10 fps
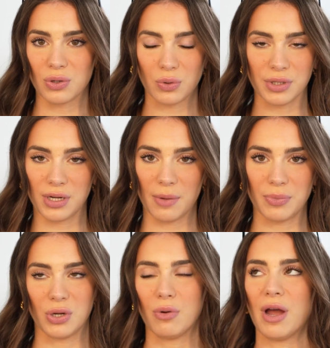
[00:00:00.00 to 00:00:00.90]
hold it up.
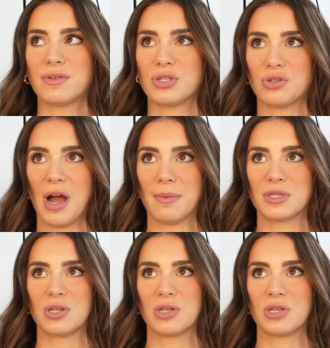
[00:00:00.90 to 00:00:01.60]
You don't have straps.